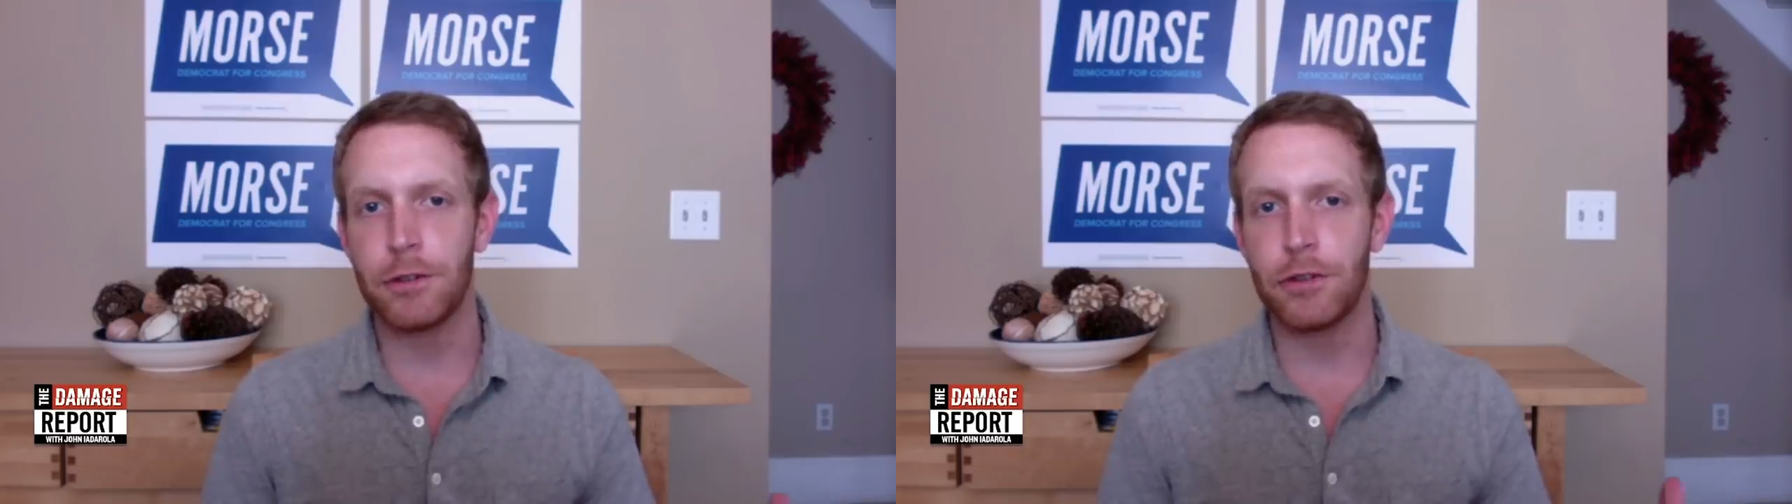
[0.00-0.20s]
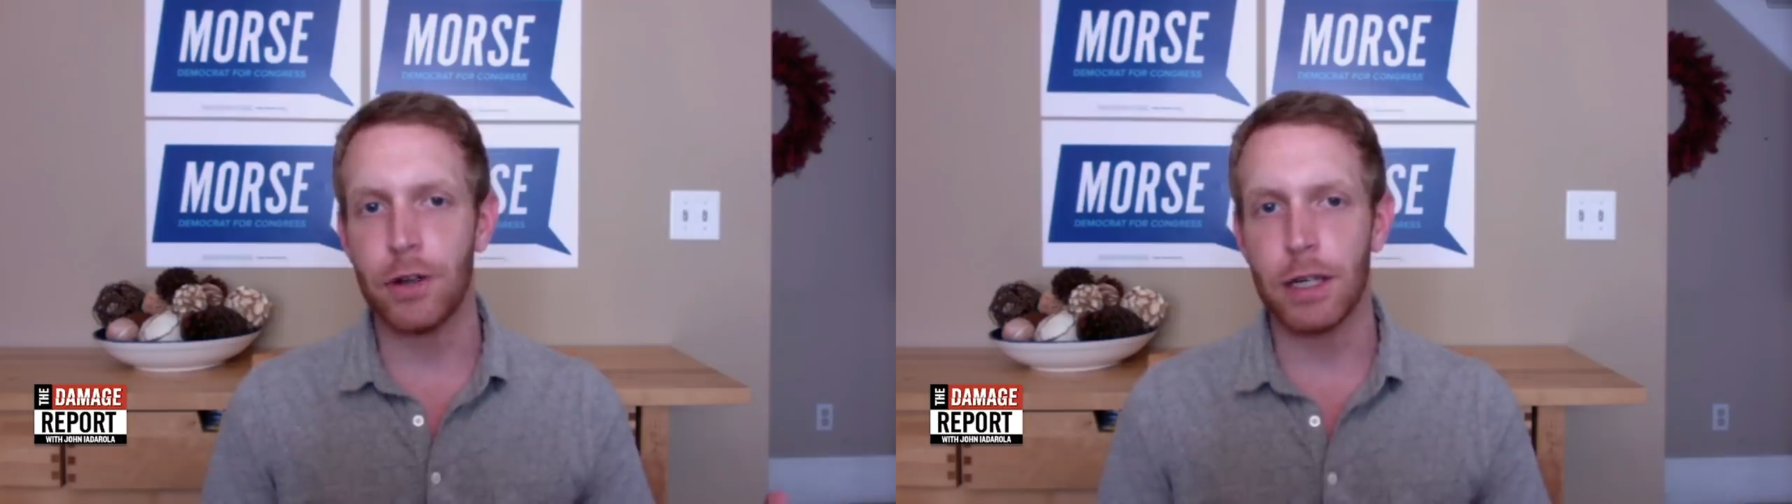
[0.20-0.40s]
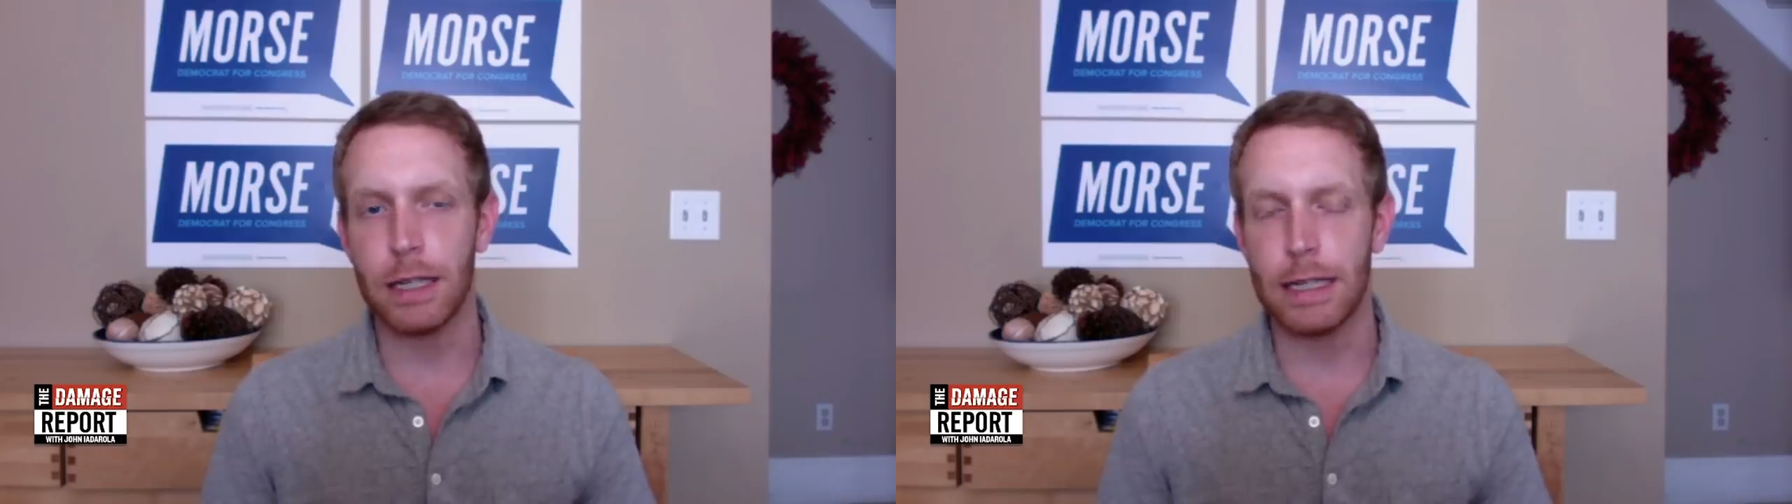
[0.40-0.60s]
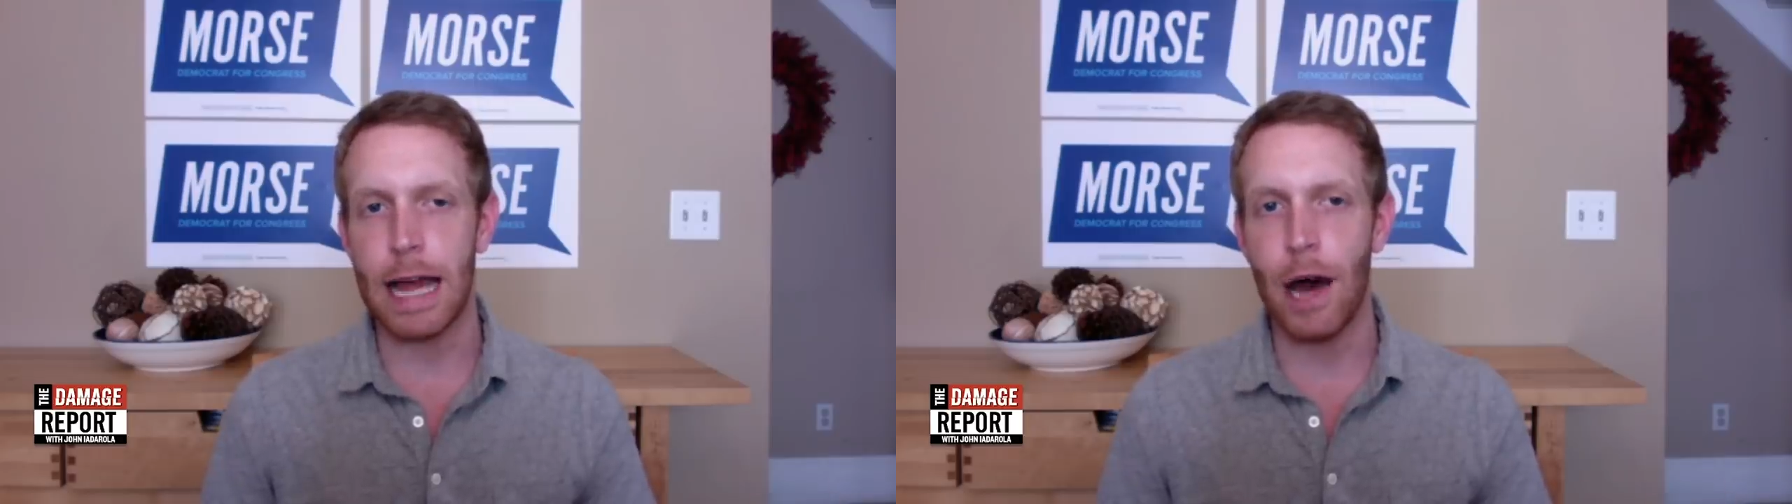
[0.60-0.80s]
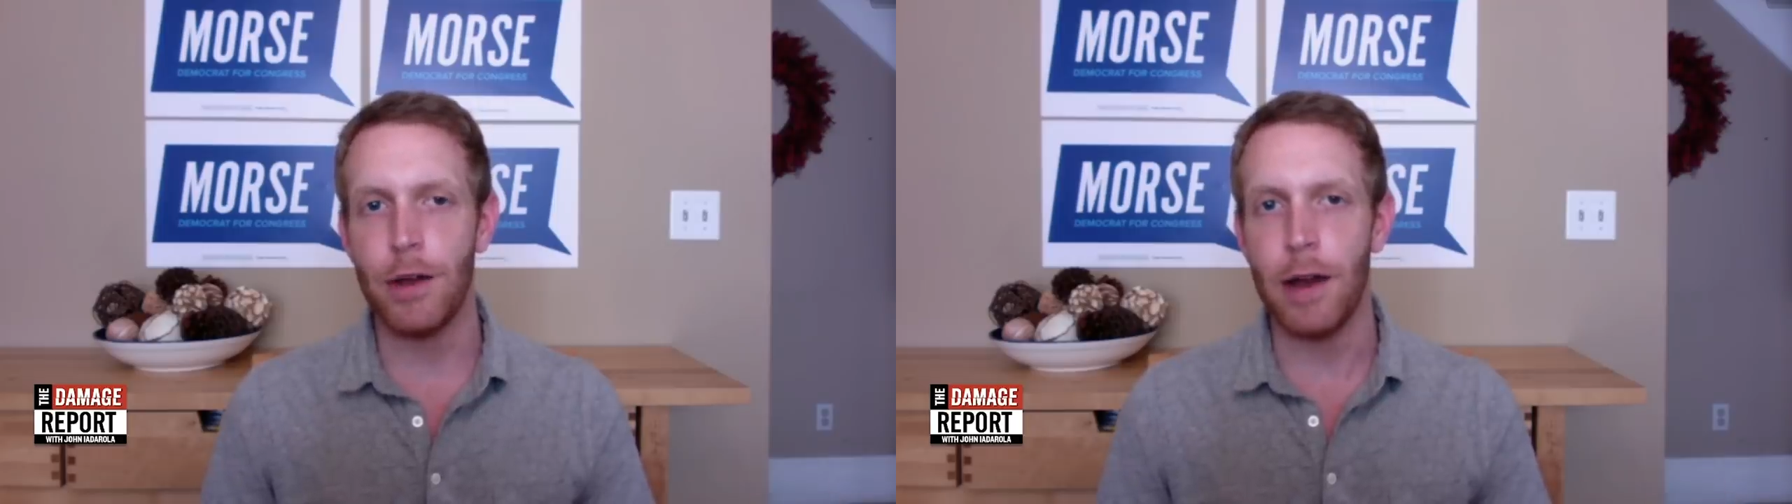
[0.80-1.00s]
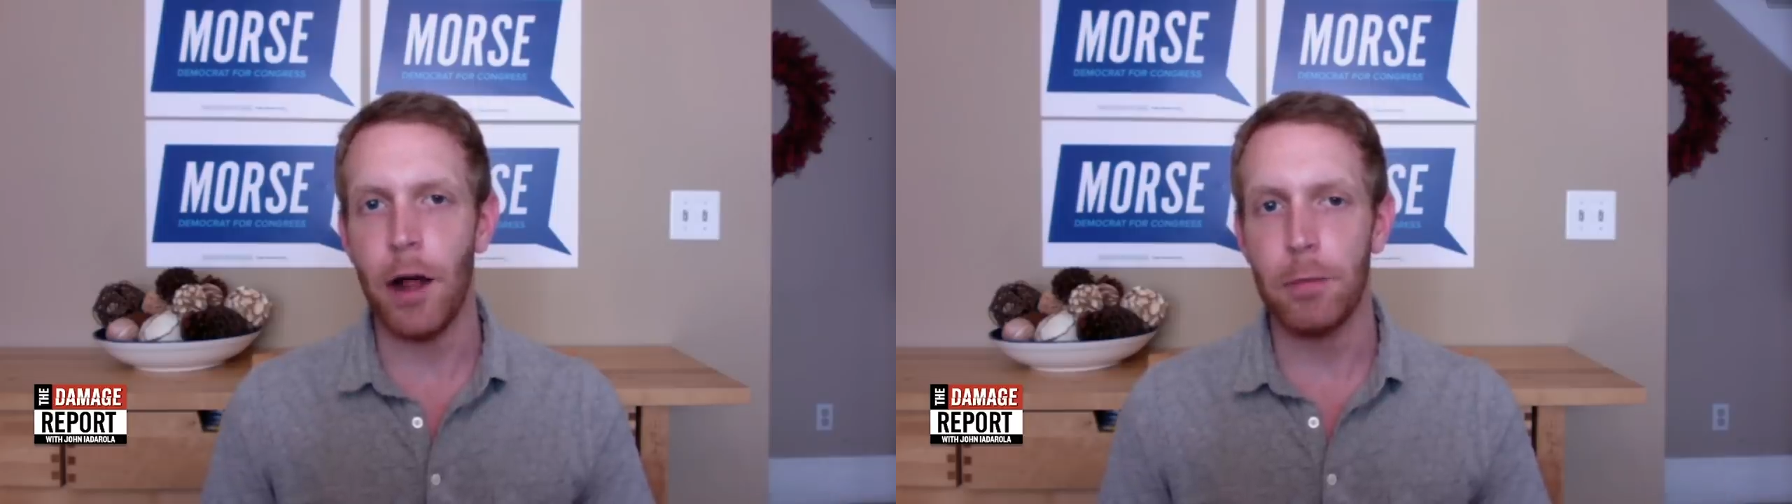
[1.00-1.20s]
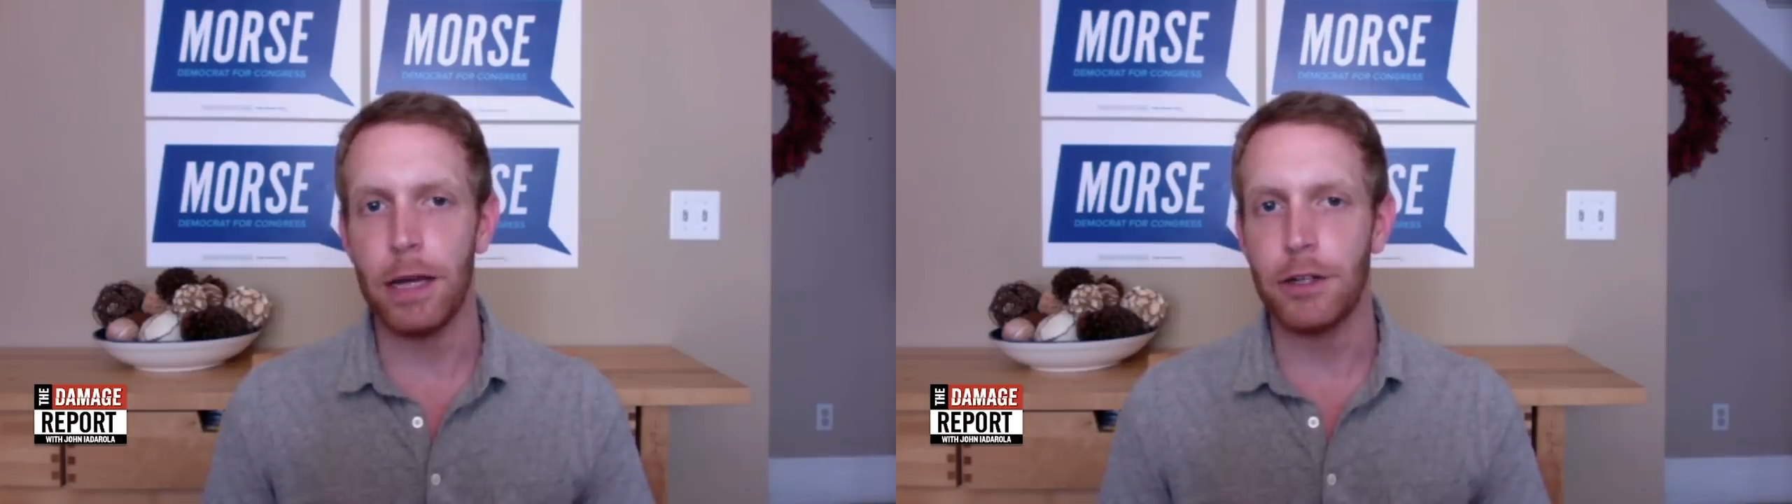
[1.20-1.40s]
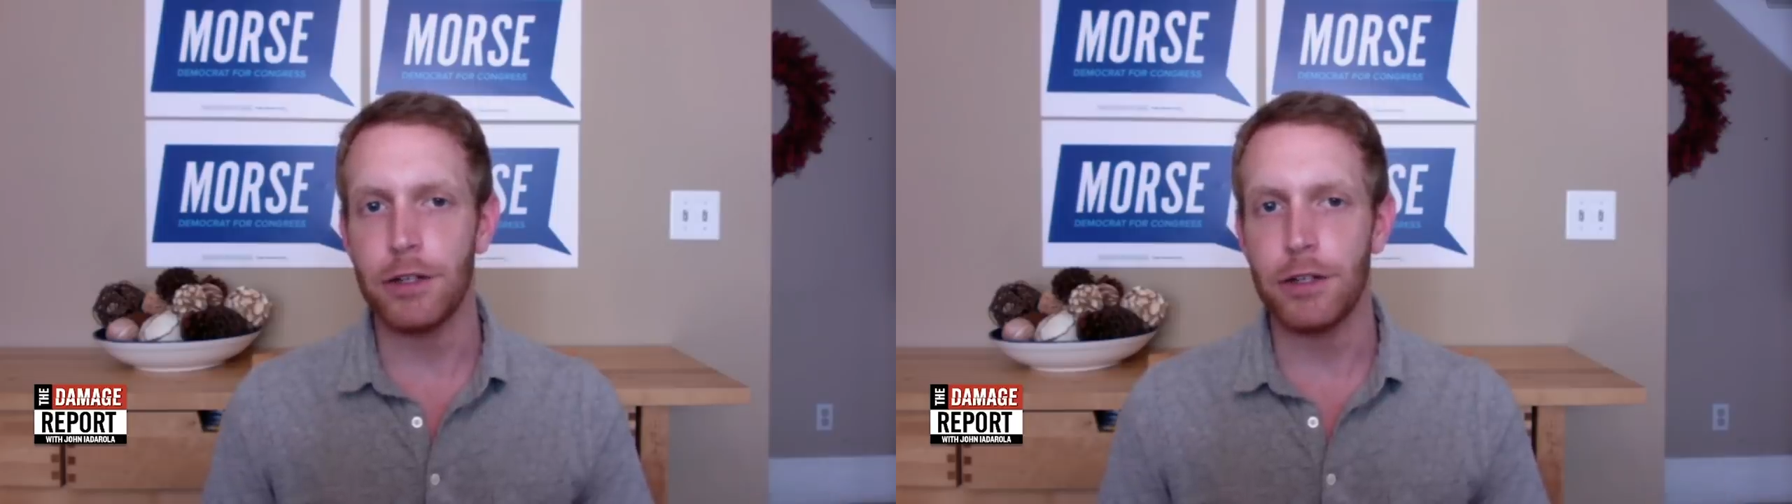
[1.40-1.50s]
trickling down and helping